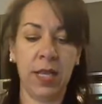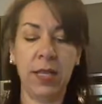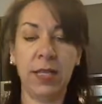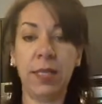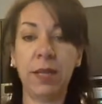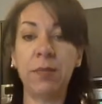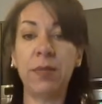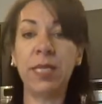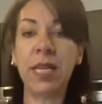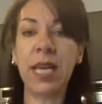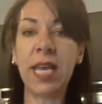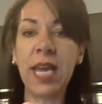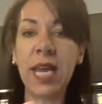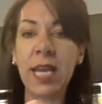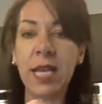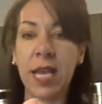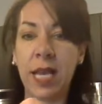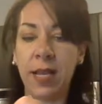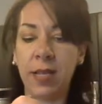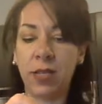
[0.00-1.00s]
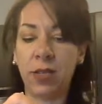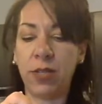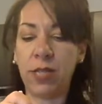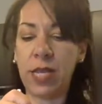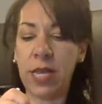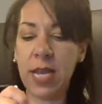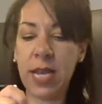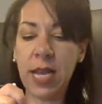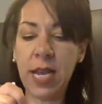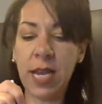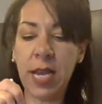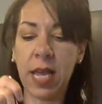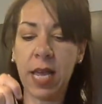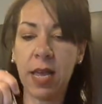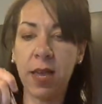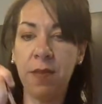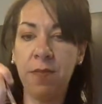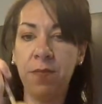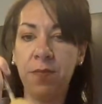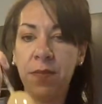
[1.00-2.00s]
some tahini. So
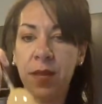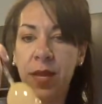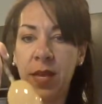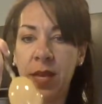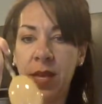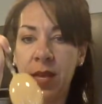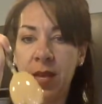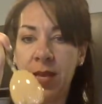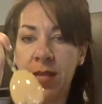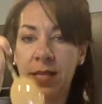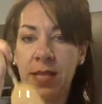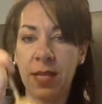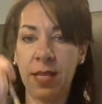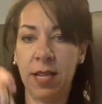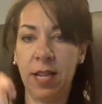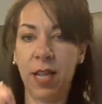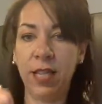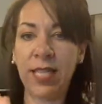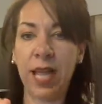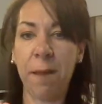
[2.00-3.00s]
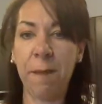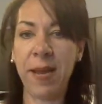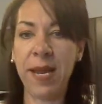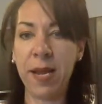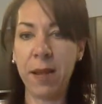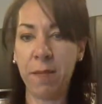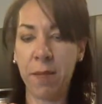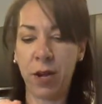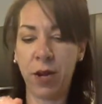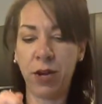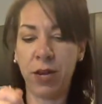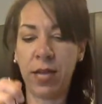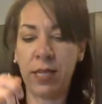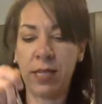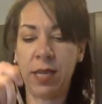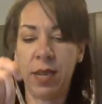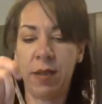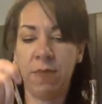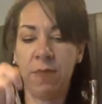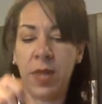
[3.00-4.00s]
tahini looks like peanut butter,
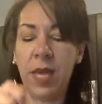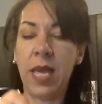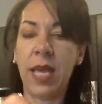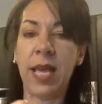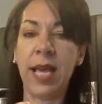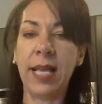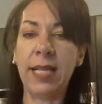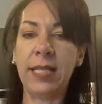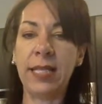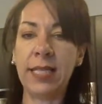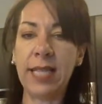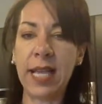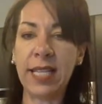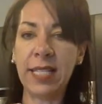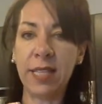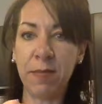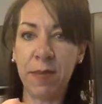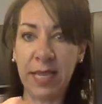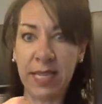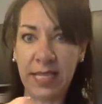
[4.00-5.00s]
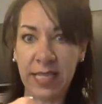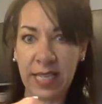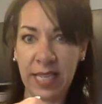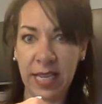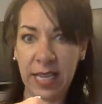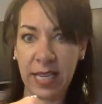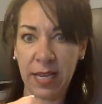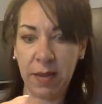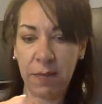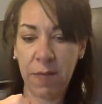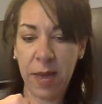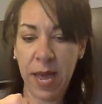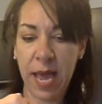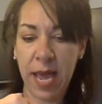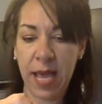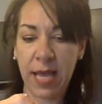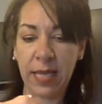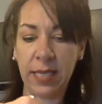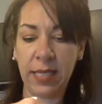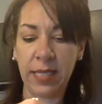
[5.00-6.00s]
doesn't it? It's sesame seed
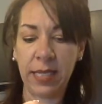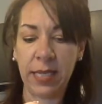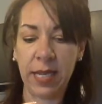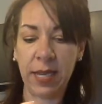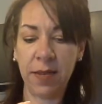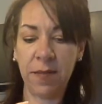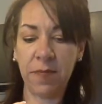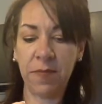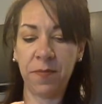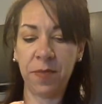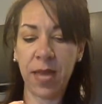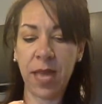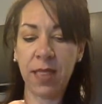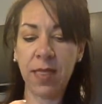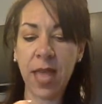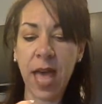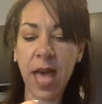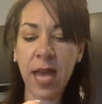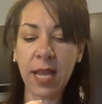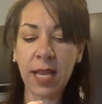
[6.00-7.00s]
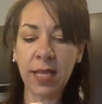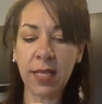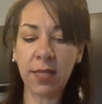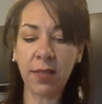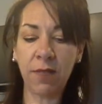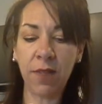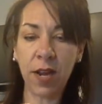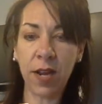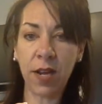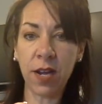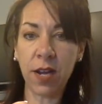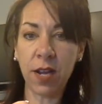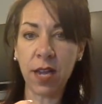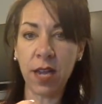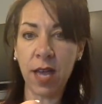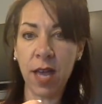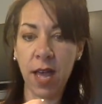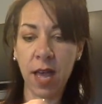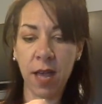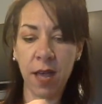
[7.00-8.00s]
paste. And that is
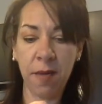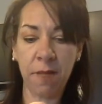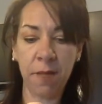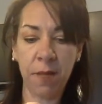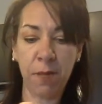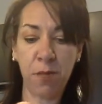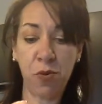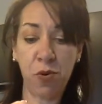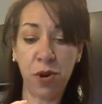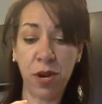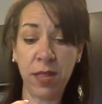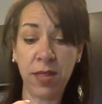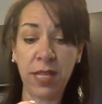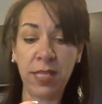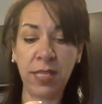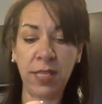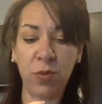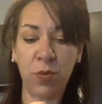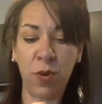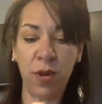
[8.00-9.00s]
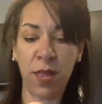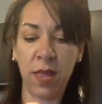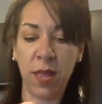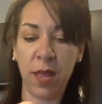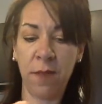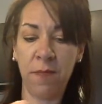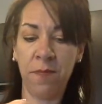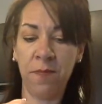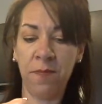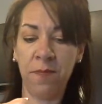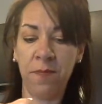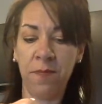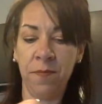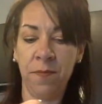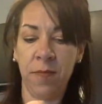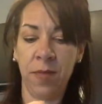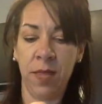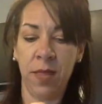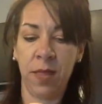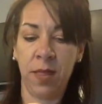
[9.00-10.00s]
very important. This is one of
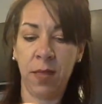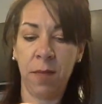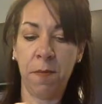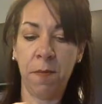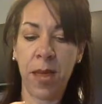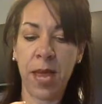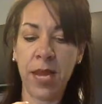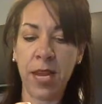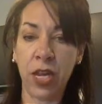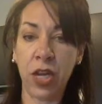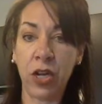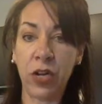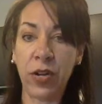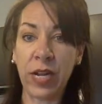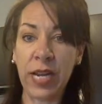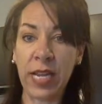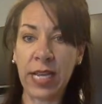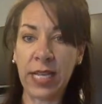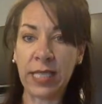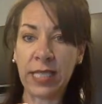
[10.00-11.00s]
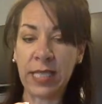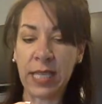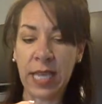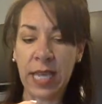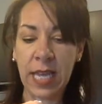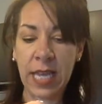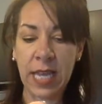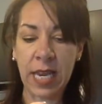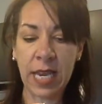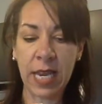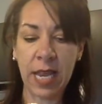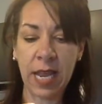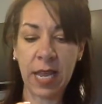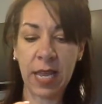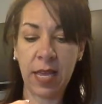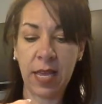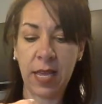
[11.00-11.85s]
the main ingredients in